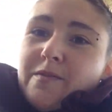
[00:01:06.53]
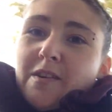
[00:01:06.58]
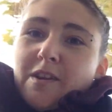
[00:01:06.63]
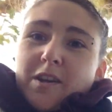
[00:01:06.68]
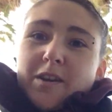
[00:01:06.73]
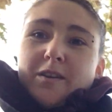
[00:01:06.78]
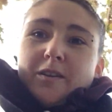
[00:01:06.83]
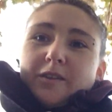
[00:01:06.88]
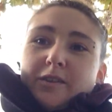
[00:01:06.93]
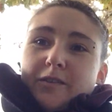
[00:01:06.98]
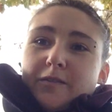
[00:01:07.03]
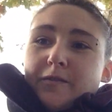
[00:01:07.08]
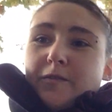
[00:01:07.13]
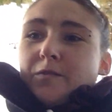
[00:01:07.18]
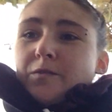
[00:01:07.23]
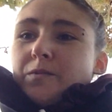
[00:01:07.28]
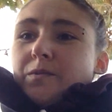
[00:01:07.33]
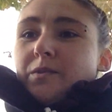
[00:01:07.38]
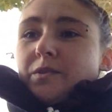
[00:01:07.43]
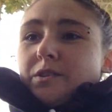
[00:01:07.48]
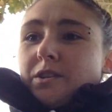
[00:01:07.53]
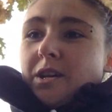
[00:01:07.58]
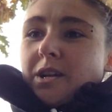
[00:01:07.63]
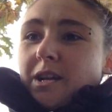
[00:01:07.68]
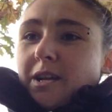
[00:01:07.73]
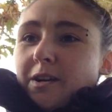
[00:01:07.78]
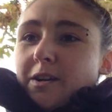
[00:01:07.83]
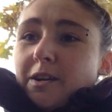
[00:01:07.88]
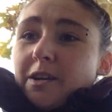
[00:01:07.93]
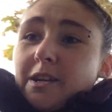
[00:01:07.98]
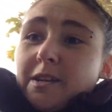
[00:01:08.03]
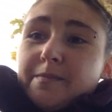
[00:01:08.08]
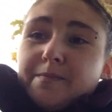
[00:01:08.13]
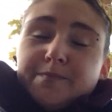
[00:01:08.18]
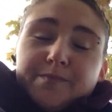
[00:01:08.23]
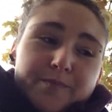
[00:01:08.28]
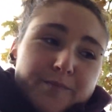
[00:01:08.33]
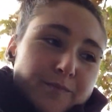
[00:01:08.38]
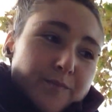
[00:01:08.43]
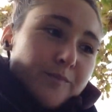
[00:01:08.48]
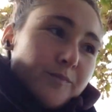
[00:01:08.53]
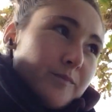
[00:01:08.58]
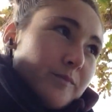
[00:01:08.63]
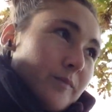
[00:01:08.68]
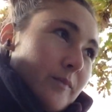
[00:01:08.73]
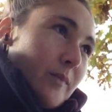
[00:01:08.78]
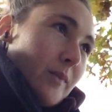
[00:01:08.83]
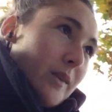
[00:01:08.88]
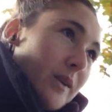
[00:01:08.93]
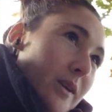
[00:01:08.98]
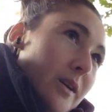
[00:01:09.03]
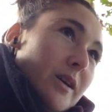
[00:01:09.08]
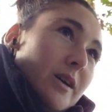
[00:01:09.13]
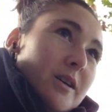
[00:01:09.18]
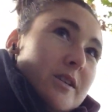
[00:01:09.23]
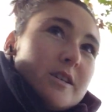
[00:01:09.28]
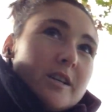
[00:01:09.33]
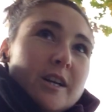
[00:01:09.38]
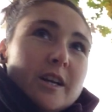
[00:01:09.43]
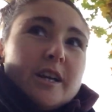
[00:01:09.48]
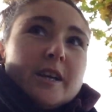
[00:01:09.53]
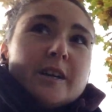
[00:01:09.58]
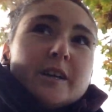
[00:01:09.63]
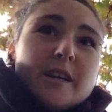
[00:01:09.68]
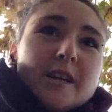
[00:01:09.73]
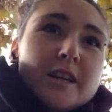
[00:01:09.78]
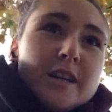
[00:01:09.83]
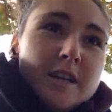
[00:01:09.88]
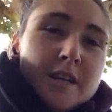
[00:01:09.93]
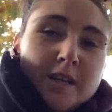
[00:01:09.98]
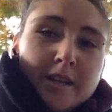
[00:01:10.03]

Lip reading: video and I thought to click on it, that I should click on it.